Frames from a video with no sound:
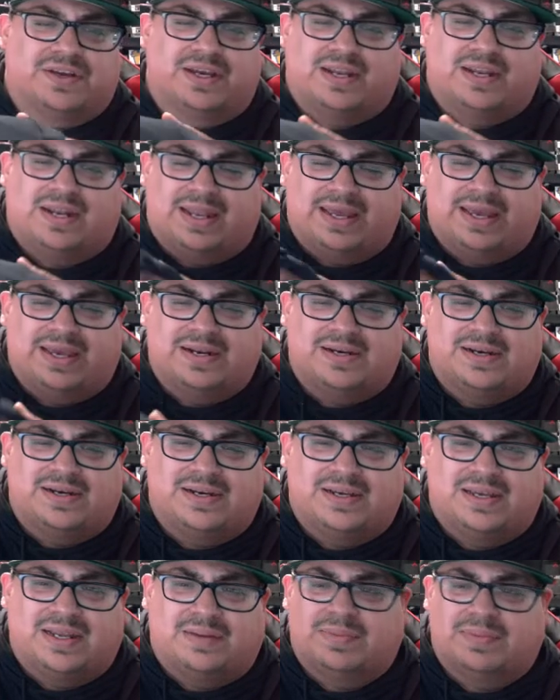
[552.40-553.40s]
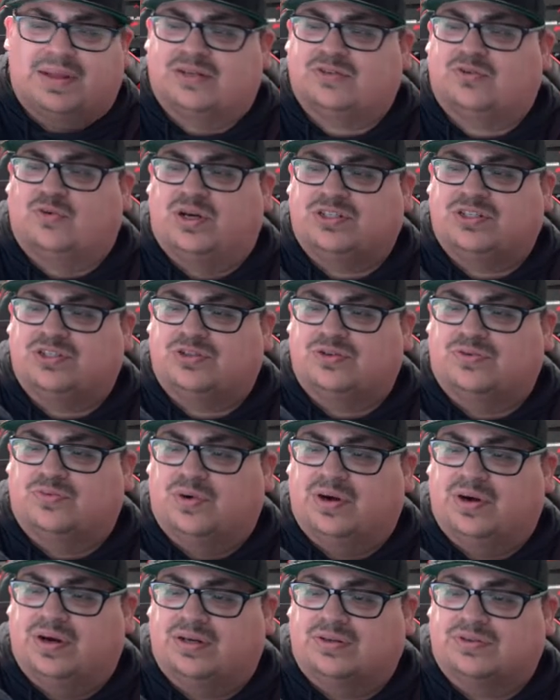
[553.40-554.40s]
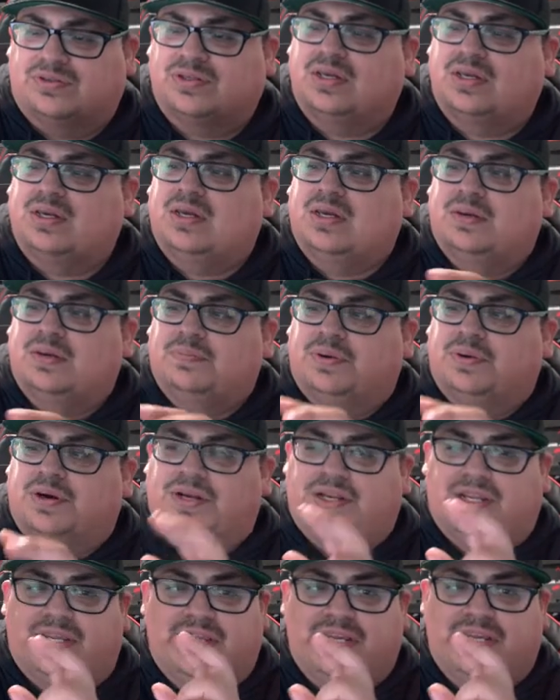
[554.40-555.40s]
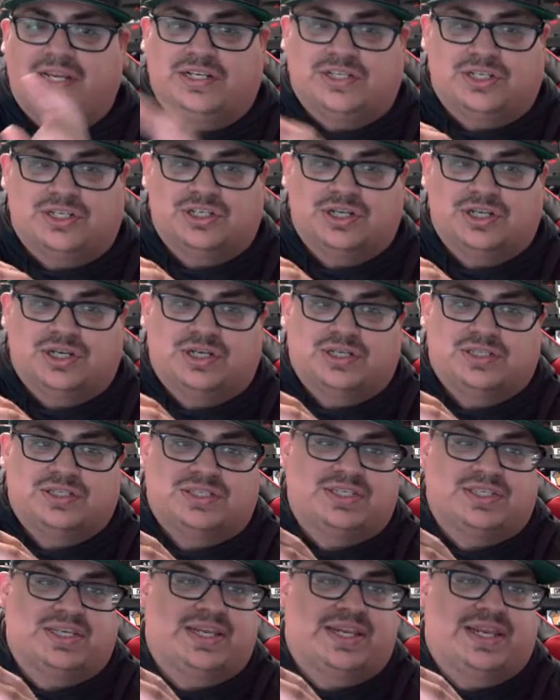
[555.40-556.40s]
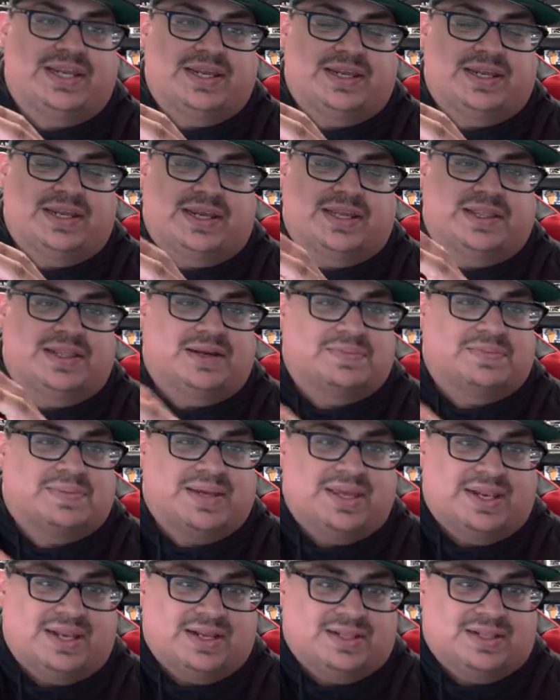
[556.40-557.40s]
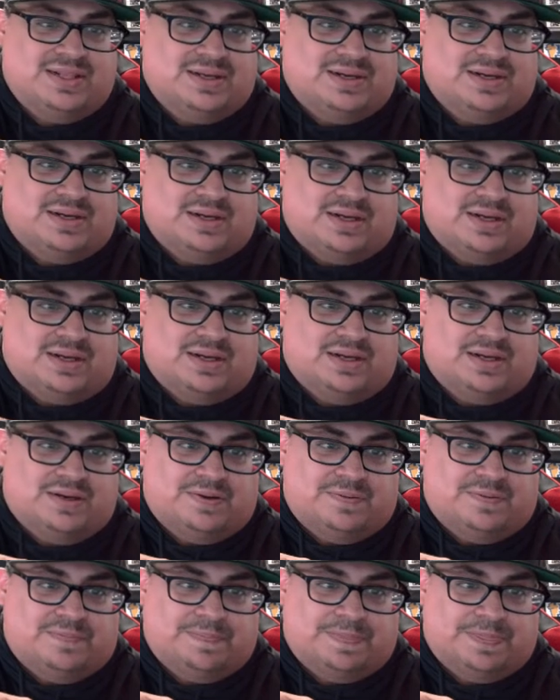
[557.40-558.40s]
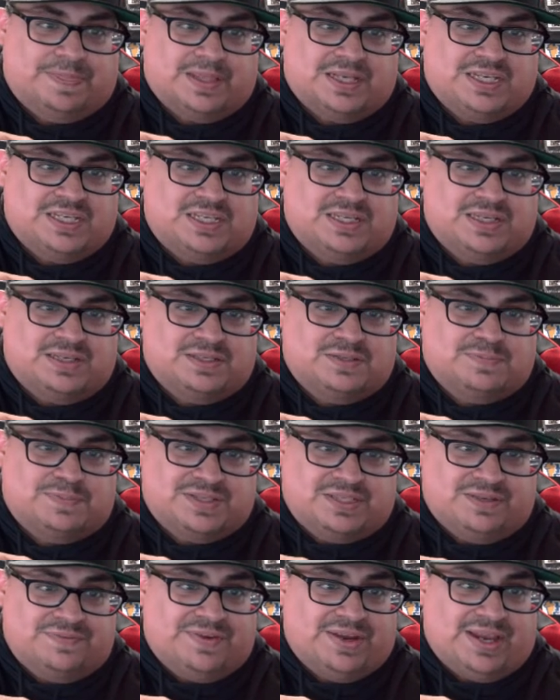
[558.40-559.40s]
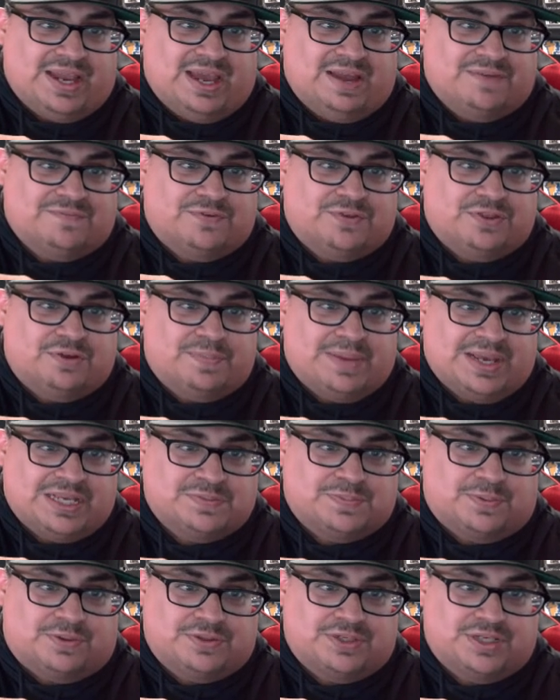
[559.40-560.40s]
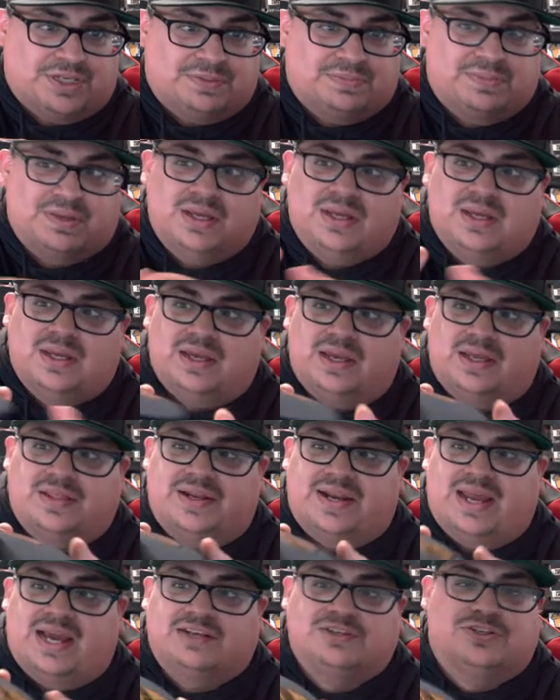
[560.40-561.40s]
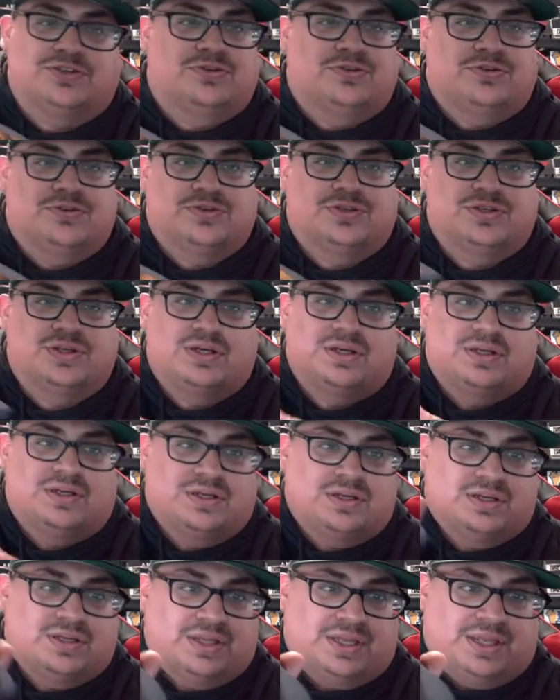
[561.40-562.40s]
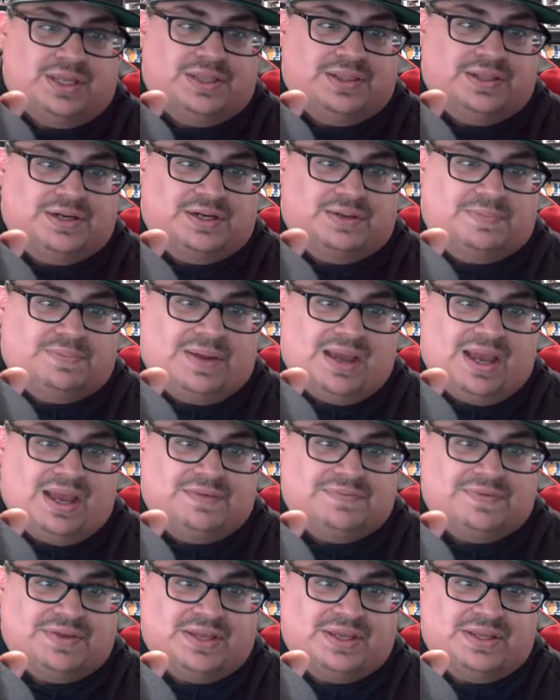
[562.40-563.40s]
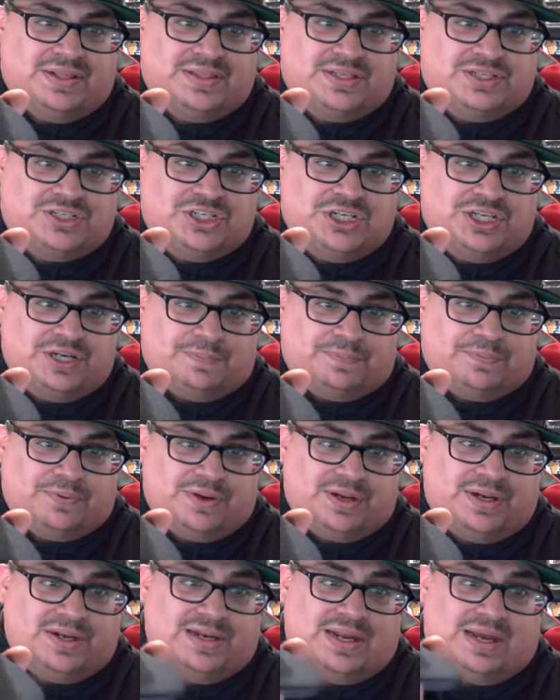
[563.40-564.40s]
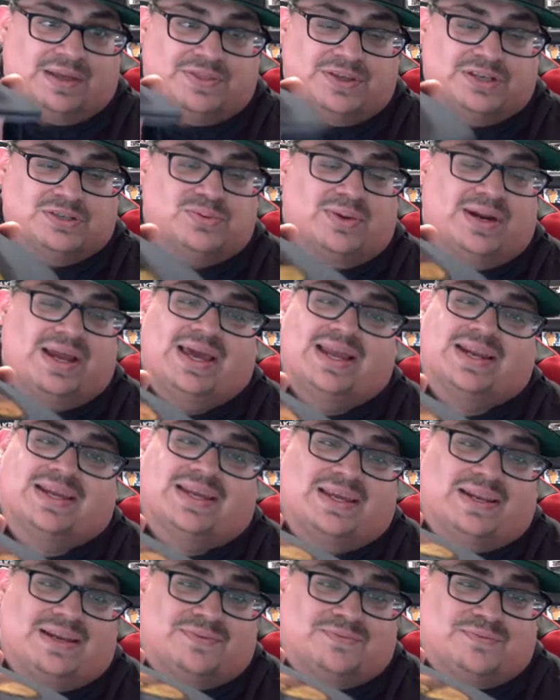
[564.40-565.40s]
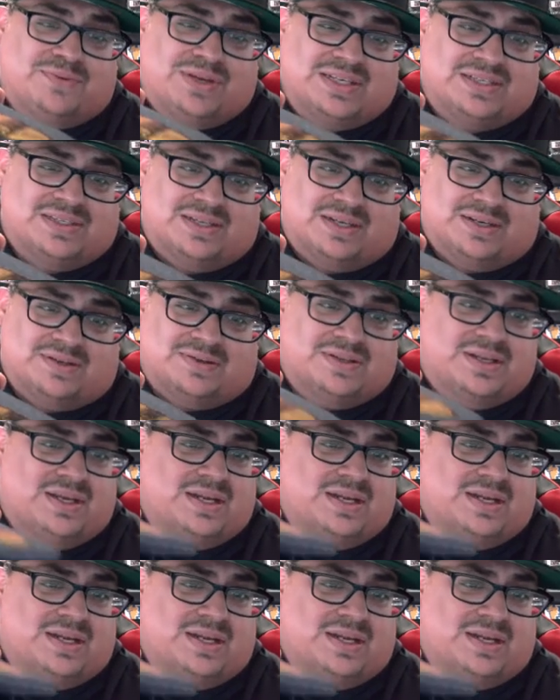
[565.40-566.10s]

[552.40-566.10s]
Atlanta, and I'm not quite sure where else. But each city ended up getting a specific hat for their baseball team. And the Nationals ended up having the cheetah print. Now, this one had to get it resale.